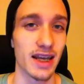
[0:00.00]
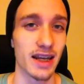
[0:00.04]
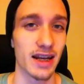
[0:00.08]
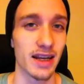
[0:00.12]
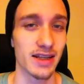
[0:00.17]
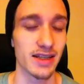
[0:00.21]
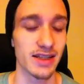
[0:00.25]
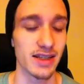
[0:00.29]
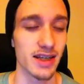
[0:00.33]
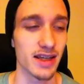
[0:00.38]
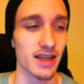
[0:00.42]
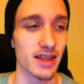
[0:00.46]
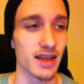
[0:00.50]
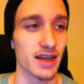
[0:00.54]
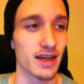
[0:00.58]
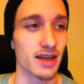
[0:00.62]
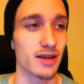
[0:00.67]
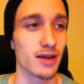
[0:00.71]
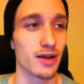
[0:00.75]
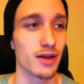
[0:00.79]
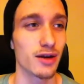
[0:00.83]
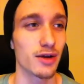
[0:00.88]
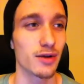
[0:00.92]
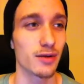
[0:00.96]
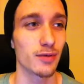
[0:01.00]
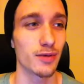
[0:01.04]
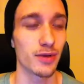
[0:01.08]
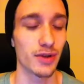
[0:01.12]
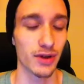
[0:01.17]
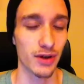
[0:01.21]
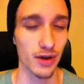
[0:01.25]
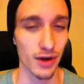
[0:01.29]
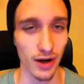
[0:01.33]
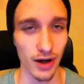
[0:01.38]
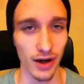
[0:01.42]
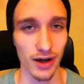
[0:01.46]
And I say that with
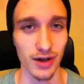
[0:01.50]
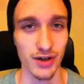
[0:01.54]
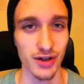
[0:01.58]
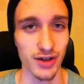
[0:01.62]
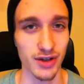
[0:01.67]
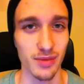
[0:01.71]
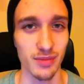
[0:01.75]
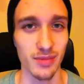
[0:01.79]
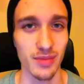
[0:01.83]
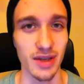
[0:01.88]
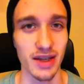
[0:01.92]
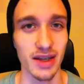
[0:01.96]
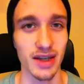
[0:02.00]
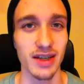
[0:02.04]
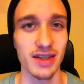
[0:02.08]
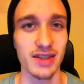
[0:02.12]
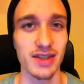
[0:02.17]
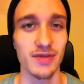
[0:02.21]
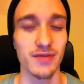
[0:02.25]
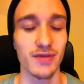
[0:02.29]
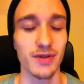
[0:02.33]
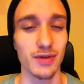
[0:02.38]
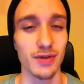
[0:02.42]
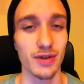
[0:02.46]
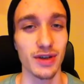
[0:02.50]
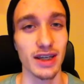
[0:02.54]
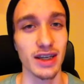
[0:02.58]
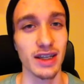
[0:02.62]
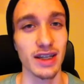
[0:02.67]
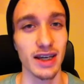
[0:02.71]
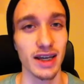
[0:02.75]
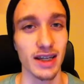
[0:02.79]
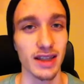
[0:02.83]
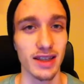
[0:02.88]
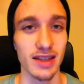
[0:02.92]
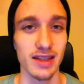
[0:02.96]
caution because if you're
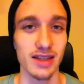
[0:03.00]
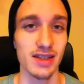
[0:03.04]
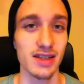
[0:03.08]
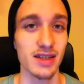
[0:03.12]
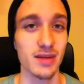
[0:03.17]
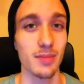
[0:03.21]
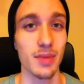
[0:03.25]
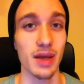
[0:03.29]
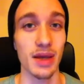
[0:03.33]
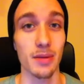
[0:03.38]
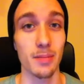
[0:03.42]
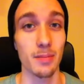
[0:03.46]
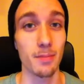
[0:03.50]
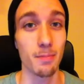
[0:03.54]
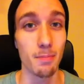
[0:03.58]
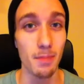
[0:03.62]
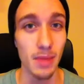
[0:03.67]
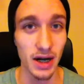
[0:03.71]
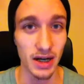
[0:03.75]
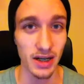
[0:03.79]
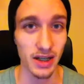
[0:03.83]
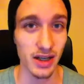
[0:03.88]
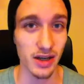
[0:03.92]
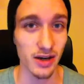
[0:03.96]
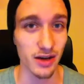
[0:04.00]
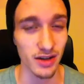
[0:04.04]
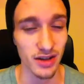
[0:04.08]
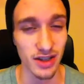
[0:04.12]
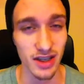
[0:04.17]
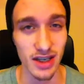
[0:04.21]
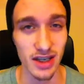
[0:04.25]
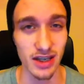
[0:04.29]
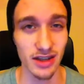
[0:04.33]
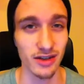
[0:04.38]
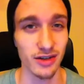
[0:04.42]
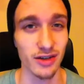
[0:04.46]
looking at this to make money on the
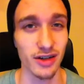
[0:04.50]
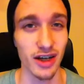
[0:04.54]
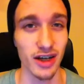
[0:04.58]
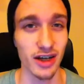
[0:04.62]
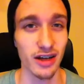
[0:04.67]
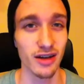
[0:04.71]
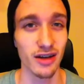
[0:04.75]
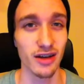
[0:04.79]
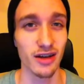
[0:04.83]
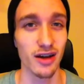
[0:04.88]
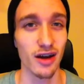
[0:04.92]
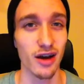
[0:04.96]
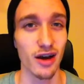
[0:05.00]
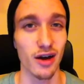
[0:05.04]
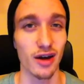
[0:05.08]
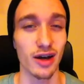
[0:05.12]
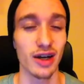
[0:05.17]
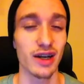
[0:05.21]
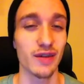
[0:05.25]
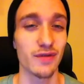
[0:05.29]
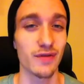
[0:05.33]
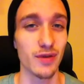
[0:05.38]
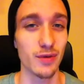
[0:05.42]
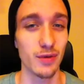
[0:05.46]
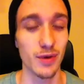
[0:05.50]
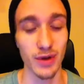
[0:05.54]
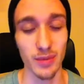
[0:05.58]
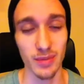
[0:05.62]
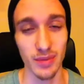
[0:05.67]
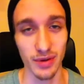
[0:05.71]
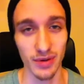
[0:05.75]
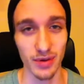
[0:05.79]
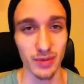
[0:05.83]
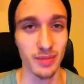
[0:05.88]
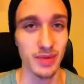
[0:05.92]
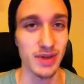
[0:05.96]
internet, all right, if you want to
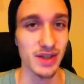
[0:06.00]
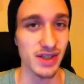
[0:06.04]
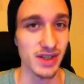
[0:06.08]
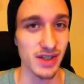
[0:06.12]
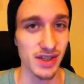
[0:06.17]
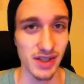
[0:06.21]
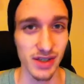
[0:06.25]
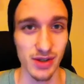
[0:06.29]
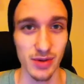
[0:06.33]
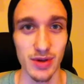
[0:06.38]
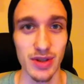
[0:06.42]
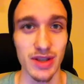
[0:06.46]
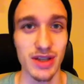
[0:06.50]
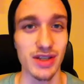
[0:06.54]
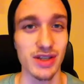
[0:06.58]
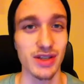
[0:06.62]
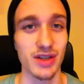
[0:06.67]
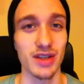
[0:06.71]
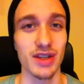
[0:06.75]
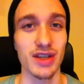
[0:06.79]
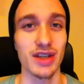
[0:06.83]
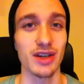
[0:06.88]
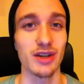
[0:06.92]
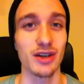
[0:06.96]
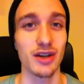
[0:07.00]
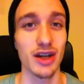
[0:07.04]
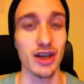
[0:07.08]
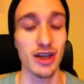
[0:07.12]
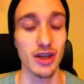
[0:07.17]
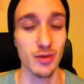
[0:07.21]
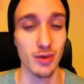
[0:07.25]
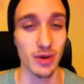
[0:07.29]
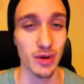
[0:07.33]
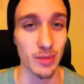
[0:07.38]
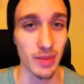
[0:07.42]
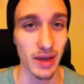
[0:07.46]
build a business doing this on the internet,
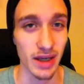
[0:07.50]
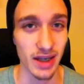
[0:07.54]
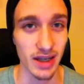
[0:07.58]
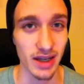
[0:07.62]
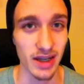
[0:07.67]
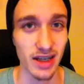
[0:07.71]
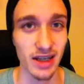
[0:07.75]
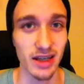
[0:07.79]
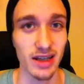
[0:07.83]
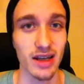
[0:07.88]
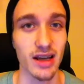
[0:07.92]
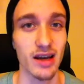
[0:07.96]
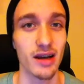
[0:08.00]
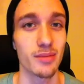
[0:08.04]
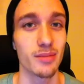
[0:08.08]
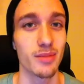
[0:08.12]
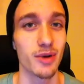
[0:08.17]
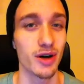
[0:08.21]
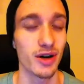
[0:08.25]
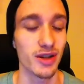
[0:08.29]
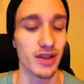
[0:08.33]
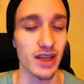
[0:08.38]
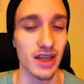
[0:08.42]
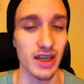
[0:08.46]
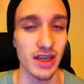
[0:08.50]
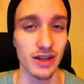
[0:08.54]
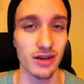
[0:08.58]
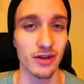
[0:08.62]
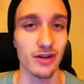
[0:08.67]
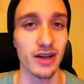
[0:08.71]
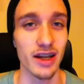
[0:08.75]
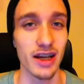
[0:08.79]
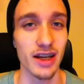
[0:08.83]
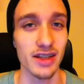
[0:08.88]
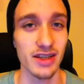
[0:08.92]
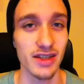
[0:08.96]
you want to make an income on the
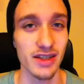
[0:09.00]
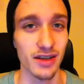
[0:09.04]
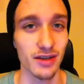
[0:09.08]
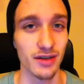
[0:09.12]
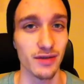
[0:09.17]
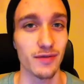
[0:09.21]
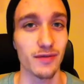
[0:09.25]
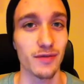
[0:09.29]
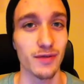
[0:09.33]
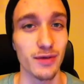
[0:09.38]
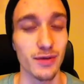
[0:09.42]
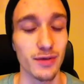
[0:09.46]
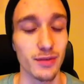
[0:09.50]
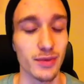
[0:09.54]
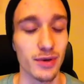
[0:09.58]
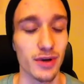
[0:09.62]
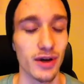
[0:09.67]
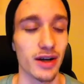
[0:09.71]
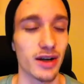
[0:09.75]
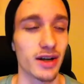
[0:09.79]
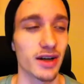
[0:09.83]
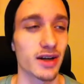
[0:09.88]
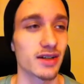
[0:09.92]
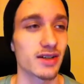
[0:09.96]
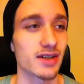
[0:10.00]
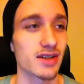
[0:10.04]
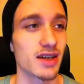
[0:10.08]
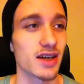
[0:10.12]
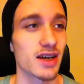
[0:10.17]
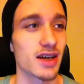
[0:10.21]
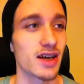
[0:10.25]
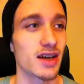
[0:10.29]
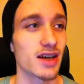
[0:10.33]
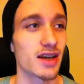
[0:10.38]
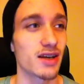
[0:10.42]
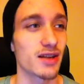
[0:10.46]
internet selling food products,
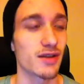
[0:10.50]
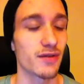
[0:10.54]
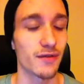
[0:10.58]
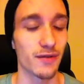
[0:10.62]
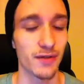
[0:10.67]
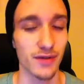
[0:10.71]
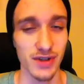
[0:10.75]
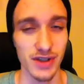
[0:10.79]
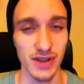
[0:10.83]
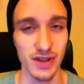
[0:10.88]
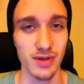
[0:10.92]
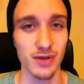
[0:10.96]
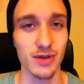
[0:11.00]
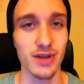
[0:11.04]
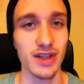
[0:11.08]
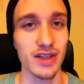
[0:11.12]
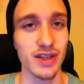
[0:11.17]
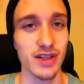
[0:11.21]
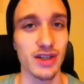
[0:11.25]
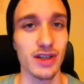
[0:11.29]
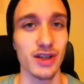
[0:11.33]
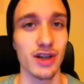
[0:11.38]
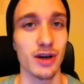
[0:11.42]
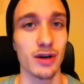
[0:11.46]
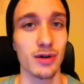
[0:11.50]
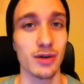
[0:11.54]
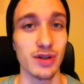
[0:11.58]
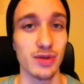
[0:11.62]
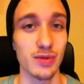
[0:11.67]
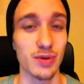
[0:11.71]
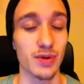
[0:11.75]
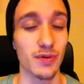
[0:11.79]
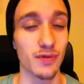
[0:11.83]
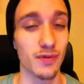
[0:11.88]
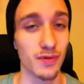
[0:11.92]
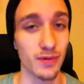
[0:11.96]
the first thing you need to know is
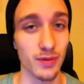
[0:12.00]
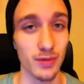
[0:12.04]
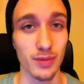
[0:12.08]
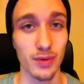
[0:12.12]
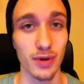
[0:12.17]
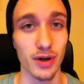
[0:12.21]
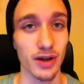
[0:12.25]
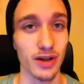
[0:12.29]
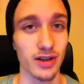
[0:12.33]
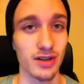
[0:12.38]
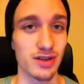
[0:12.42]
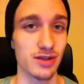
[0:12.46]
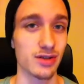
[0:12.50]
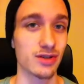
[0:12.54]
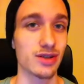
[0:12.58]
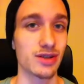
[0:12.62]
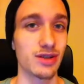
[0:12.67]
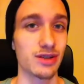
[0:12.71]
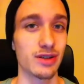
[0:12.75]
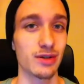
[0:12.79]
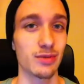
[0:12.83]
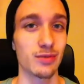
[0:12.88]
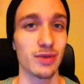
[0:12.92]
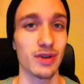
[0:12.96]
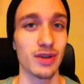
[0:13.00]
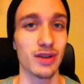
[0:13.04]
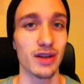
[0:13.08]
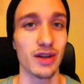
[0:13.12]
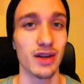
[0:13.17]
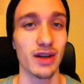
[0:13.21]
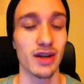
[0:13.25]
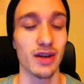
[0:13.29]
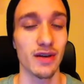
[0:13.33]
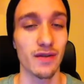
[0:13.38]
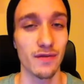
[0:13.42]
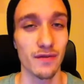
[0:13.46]
with food products, you're dealing with
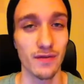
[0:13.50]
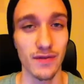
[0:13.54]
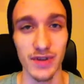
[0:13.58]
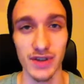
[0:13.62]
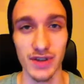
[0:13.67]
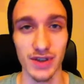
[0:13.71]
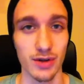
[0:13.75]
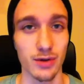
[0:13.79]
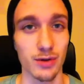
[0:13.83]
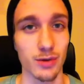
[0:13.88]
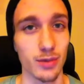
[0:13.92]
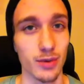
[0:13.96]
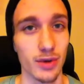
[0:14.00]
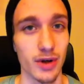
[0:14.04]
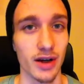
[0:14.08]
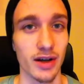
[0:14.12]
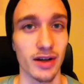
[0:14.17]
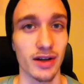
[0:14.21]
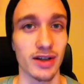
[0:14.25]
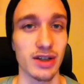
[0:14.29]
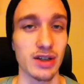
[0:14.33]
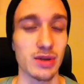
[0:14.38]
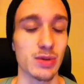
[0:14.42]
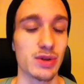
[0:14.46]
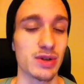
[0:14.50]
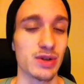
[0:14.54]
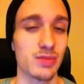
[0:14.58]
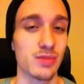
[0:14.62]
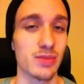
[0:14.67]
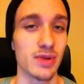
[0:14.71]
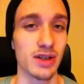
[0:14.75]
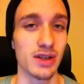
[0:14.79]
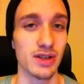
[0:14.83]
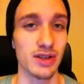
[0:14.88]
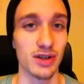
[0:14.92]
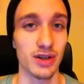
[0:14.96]
physical products, which
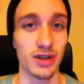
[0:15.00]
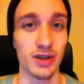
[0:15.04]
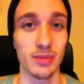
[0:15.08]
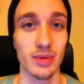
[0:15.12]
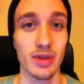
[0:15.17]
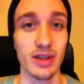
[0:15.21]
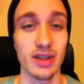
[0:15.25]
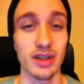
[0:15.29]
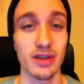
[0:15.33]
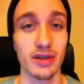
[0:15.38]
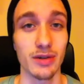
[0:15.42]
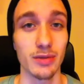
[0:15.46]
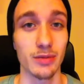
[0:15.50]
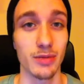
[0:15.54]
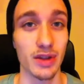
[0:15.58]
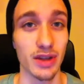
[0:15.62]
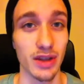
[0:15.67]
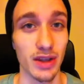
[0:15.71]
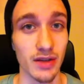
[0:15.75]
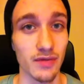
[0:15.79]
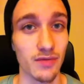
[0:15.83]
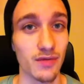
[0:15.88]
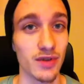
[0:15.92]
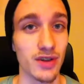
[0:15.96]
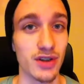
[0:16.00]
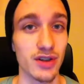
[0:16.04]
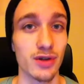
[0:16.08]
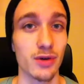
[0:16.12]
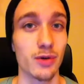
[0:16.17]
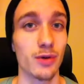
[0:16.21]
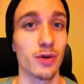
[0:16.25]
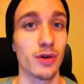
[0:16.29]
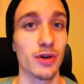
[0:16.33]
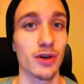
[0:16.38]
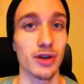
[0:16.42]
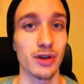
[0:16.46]
means you're going to be dealing with
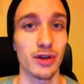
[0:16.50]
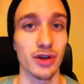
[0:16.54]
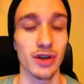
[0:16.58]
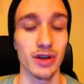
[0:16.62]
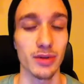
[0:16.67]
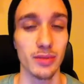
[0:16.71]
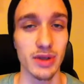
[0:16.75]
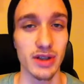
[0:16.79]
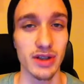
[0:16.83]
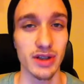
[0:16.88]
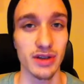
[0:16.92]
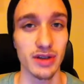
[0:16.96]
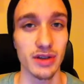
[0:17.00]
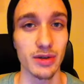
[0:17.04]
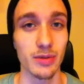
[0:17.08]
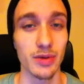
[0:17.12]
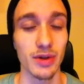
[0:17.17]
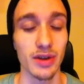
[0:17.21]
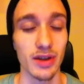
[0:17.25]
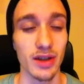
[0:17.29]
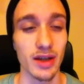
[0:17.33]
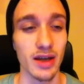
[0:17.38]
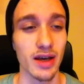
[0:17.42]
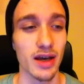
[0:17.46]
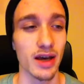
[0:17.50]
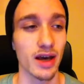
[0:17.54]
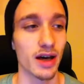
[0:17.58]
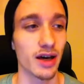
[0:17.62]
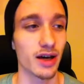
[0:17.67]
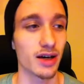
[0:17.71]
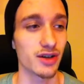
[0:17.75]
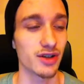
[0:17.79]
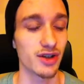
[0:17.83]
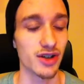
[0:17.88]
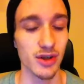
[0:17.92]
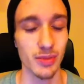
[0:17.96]
inventory, you're going to be dealing with
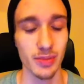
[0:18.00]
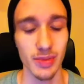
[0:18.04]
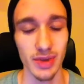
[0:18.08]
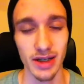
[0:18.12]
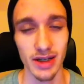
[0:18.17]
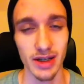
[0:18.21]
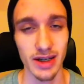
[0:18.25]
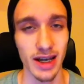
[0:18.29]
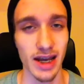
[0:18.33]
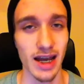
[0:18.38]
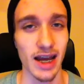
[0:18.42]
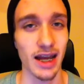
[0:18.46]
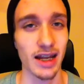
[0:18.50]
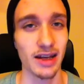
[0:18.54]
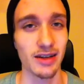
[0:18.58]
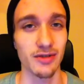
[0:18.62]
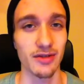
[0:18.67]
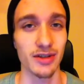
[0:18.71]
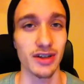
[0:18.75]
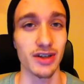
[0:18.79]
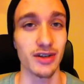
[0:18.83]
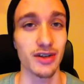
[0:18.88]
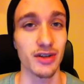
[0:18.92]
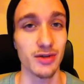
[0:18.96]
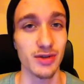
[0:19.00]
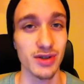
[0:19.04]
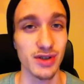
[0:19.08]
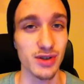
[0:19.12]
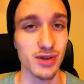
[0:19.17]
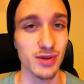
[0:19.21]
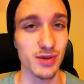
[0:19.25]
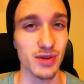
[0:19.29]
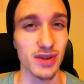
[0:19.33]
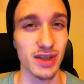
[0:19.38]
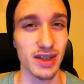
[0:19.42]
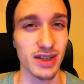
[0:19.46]
uh, shipping and handling, and those
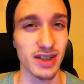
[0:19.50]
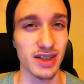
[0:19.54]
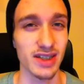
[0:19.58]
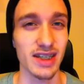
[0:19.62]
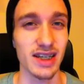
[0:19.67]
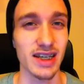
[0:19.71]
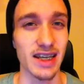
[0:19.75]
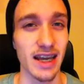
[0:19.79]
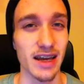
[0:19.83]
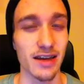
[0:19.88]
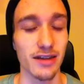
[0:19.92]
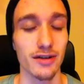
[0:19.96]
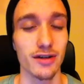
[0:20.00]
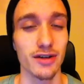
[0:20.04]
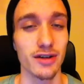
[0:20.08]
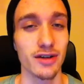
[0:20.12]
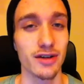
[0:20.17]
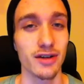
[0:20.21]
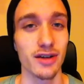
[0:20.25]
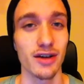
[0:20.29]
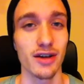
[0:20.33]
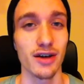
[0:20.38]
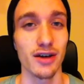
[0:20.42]
two things together